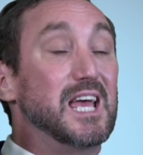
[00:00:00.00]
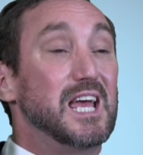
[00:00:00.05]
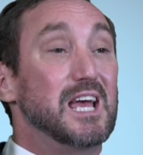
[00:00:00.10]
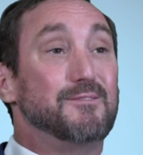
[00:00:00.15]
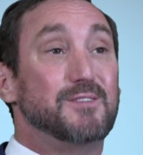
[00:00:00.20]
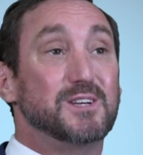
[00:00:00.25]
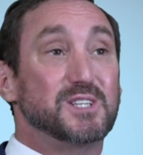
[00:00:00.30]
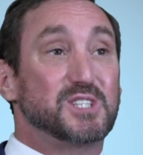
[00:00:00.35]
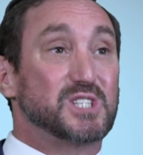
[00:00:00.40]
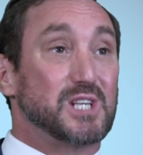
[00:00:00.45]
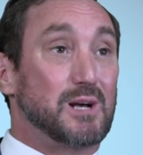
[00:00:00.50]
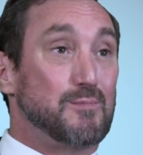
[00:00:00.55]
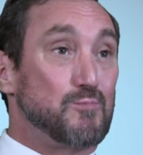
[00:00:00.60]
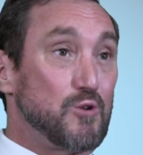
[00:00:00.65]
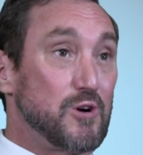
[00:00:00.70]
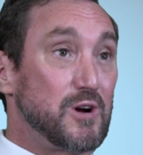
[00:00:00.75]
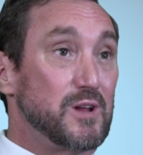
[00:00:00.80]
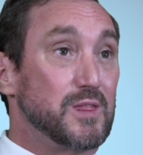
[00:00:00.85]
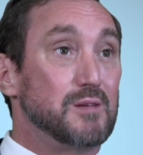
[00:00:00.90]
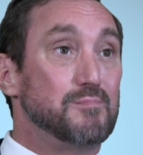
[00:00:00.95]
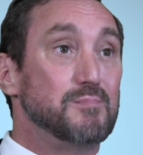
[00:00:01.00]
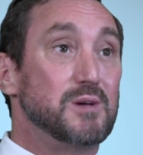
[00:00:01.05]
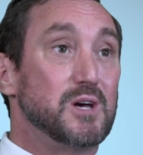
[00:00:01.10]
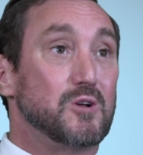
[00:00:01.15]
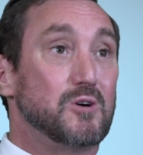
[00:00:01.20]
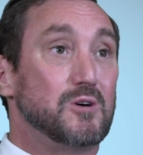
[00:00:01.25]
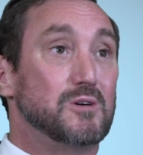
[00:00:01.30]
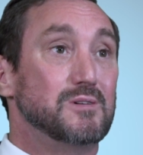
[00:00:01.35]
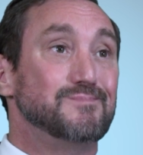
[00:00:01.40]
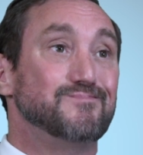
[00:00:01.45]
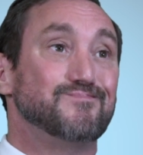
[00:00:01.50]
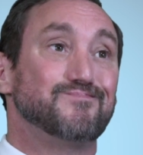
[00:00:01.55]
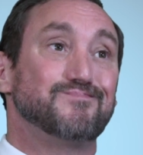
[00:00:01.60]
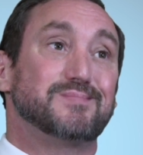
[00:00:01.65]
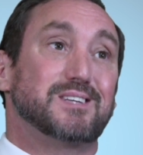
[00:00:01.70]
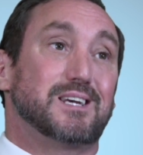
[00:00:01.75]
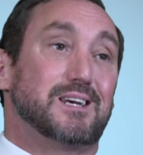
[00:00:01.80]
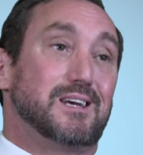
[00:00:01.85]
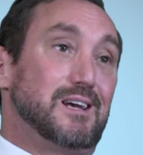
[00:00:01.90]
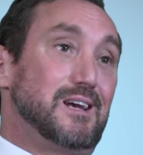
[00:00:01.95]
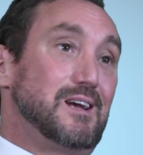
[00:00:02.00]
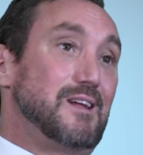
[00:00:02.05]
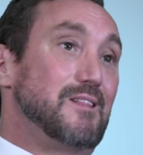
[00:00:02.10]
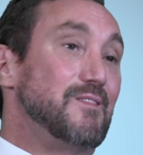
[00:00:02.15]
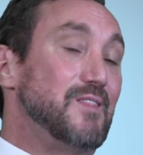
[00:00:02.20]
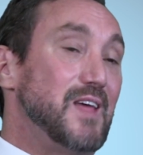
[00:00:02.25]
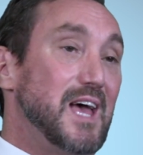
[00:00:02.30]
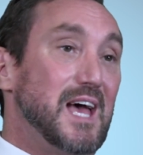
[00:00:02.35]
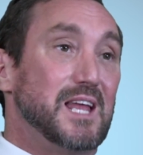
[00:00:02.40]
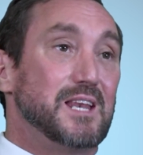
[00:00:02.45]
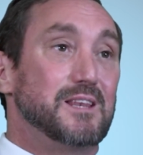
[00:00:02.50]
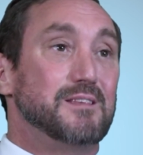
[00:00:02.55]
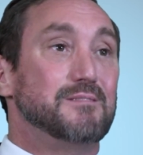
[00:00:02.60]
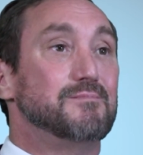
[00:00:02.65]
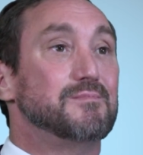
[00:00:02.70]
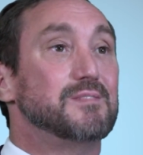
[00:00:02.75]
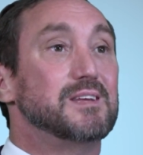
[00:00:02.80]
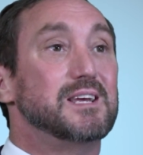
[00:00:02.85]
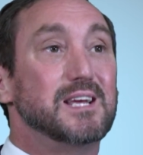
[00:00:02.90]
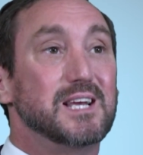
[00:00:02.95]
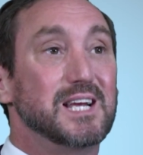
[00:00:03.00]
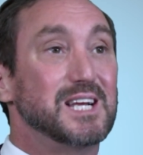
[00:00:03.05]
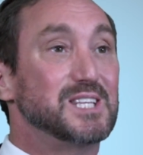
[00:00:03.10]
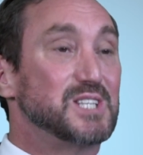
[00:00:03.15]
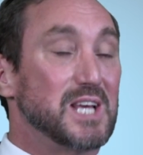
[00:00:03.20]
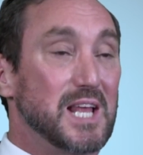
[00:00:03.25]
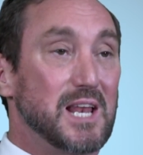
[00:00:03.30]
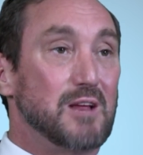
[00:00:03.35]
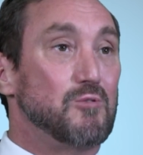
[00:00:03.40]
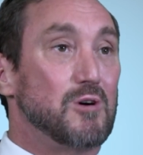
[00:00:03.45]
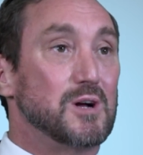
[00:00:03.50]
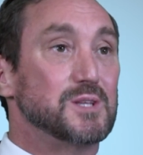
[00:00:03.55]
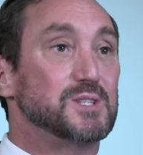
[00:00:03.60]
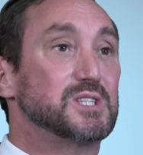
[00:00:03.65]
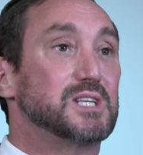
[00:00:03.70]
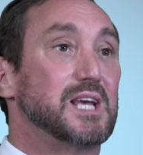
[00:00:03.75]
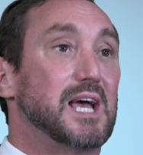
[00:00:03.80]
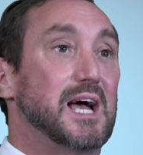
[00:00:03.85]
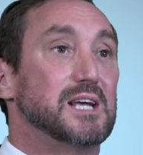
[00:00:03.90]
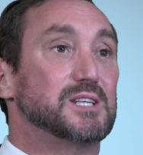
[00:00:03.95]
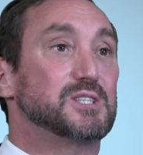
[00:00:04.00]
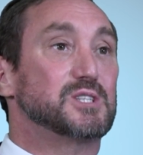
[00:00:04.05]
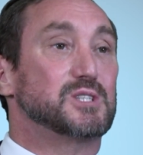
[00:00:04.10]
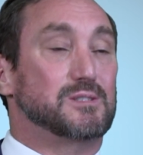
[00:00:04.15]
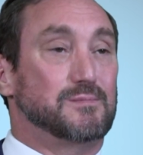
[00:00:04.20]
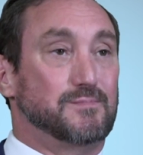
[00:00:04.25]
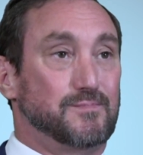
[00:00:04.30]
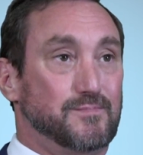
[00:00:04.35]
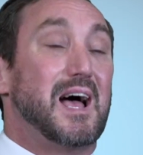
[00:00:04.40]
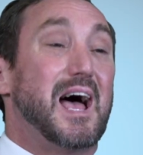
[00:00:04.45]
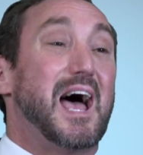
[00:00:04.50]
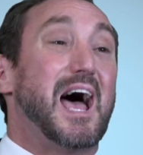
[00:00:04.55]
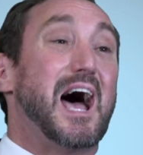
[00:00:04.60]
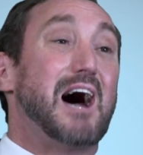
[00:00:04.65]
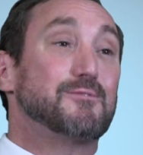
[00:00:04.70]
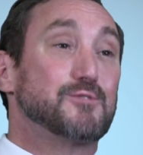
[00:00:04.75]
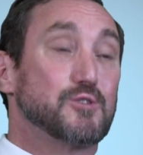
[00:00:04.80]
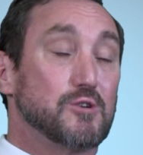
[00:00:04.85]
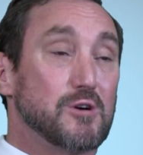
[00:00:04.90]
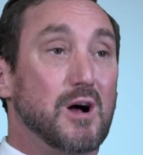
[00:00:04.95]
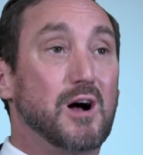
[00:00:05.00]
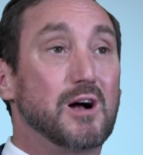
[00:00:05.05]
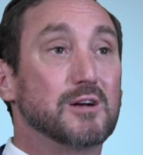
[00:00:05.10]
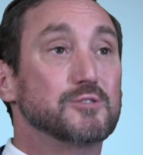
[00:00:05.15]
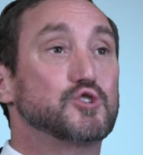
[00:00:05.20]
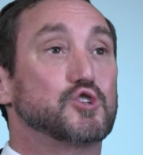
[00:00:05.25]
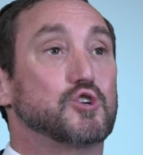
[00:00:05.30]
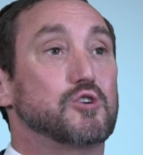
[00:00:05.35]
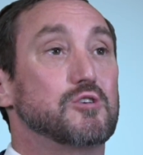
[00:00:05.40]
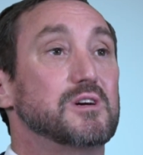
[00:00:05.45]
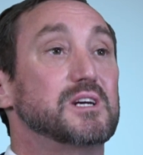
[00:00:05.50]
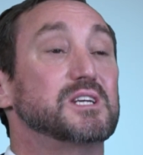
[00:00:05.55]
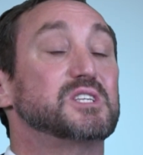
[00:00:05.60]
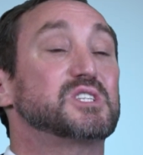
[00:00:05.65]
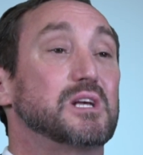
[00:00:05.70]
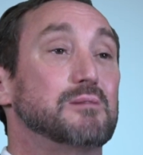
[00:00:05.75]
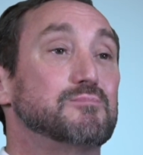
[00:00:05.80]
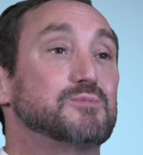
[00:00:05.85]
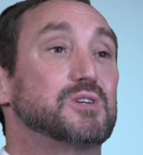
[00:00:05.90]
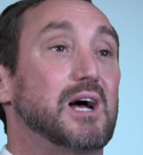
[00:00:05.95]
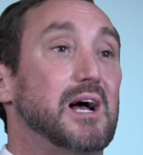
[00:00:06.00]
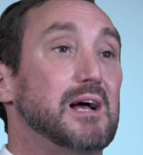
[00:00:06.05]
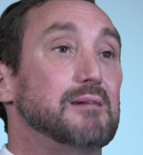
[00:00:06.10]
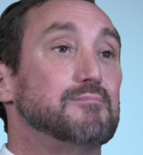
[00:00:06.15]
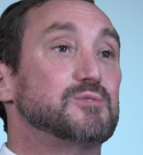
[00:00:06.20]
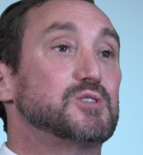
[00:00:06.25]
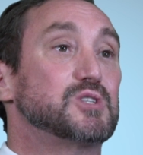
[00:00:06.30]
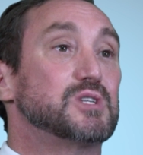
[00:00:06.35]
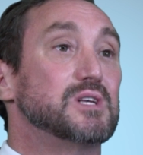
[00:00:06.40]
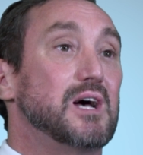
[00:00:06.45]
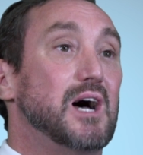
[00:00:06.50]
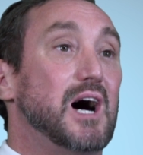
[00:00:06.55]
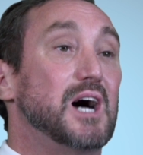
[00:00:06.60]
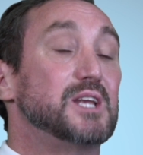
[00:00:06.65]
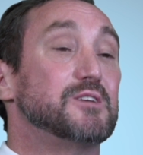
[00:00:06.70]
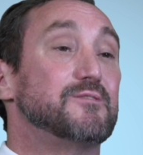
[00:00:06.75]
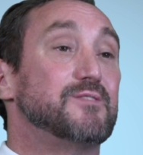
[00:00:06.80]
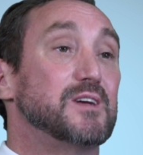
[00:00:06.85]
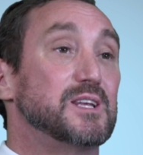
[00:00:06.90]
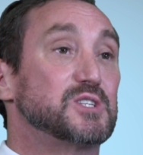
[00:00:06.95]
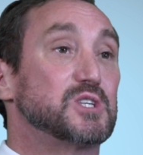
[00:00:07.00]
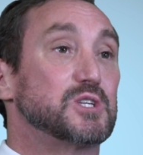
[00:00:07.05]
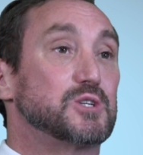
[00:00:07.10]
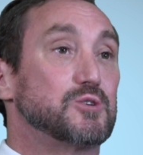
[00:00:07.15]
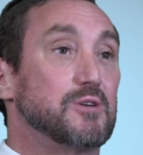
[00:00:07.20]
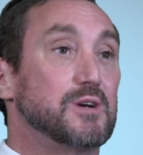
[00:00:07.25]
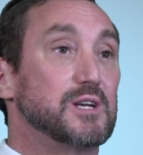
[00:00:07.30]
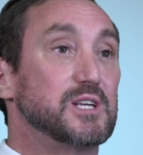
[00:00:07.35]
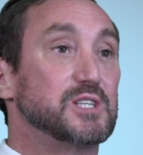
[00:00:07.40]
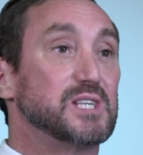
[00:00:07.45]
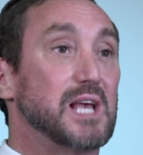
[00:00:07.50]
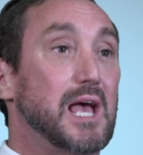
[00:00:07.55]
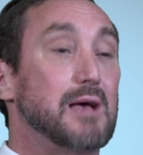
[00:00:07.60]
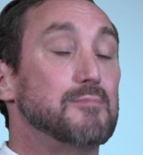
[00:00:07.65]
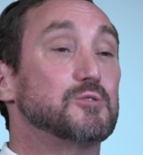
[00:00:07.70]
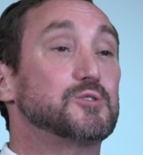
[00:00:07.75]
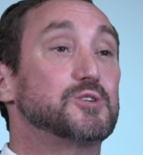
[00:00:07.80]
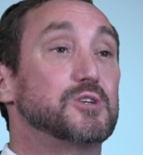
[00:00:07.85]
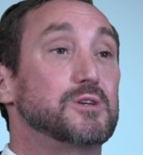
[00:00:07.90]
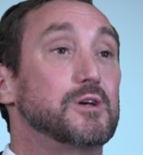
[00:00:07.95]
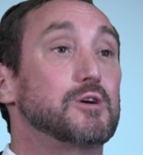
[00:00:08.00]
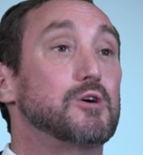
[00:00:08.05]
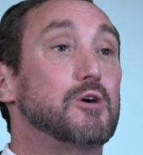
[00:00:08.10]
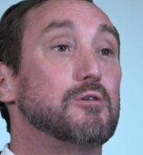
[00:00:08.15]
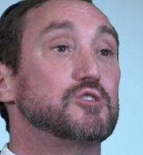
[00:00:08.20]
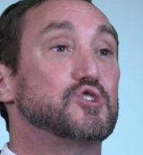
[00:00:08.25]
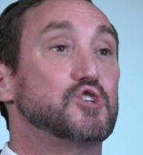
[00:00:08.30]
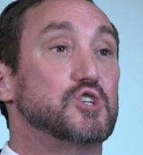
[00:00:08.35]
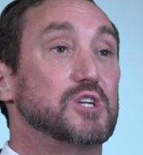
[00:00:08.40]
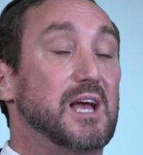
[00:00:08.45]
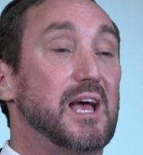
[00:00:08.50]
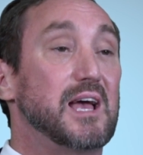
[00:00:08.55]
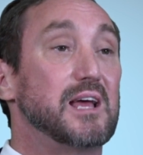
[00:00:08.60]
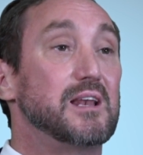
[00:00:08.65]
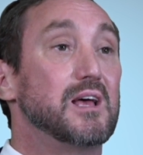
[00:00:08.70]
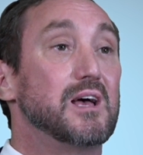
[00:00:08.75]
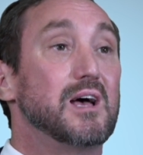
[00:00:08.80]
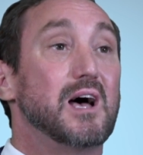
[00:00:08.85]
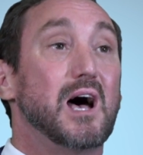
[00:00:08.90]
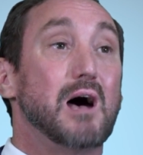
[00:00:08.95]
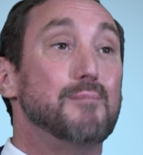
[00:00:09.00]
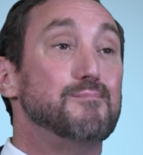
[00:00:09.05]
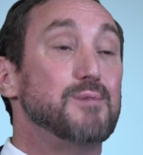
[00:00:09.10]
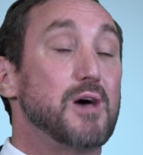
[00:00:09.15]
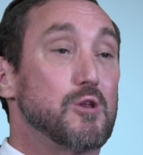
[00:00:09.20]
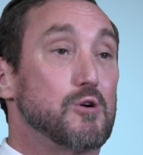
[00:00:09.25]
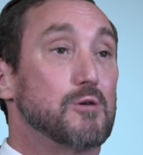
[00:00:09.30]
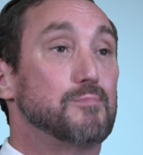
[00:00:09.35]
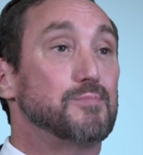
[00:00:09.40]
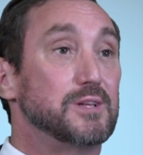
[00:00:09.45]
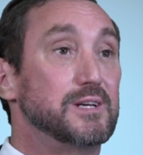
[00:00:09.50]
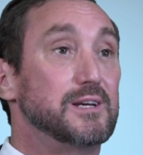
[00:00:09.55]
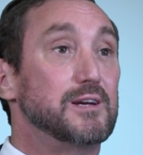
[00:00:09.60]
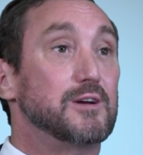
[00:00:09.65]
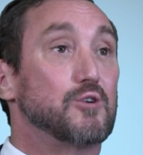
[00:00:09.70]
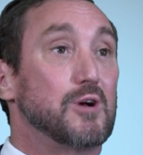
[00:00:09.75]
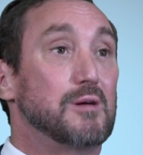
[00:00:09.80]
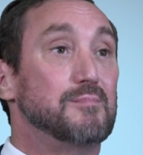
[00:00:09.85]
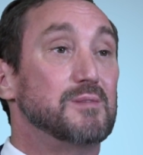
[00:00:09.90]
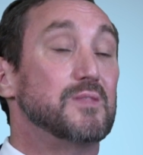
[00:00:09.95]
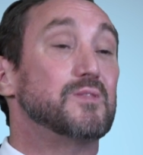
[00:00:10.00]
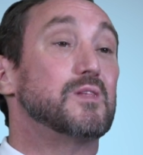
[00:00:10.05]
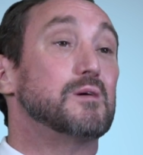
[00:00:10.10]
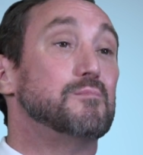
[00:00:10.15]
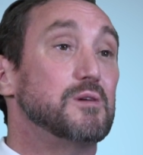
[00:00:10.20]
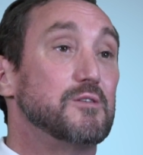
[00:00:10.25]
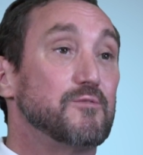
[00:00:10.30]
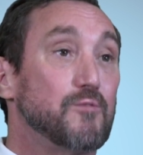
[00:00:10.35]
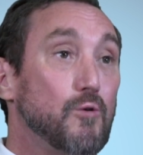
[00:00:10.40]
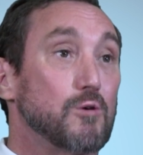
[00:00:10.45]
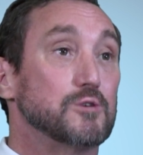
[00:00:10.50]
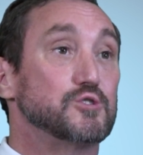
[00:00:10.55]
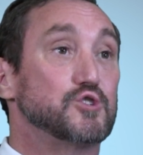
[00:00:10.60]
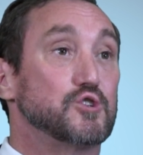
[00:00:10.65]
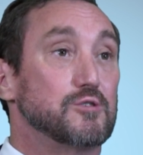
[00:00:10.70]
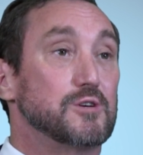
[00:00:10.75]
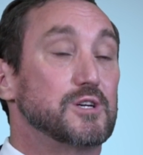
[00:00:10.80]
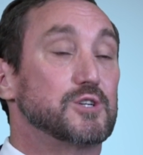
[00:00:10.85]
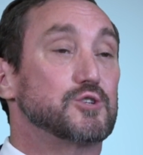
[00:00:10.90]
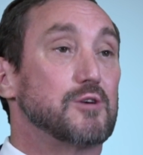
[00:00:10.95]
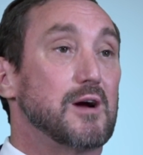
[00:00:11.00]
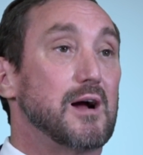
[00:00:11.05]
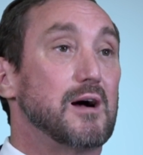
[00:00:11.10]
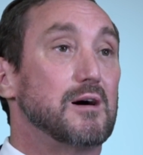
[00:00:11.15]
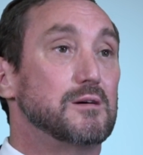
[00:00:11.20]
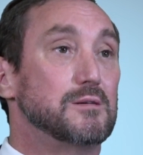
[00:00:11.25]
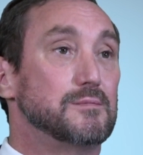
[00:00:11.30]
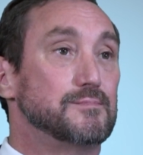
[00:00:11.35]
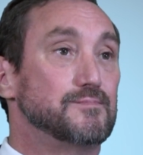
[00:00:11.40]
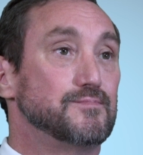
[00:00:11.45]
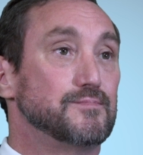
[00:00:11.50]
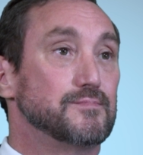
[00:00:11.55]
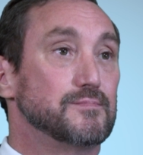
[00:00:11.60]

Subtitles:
If it's somewhere in the middle, then it's anyone's guess. After a hung jury, sometimes a defense attorney is able to negotiate a better plea agreement than before jury trial.